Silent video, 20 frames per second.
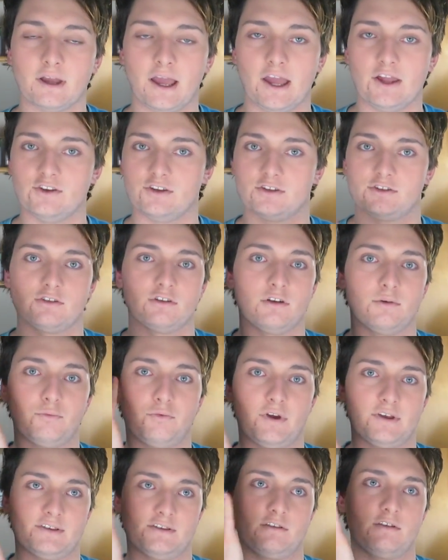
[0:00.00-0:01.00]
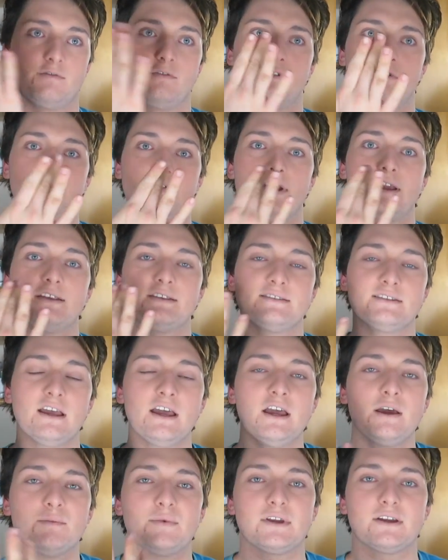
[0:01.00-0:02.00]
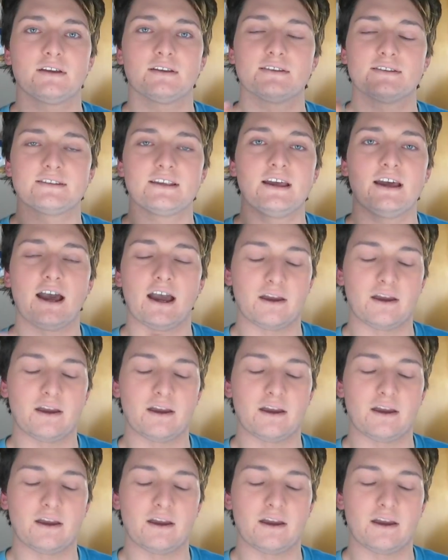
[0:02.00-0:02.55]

and just sort of press it over their face, because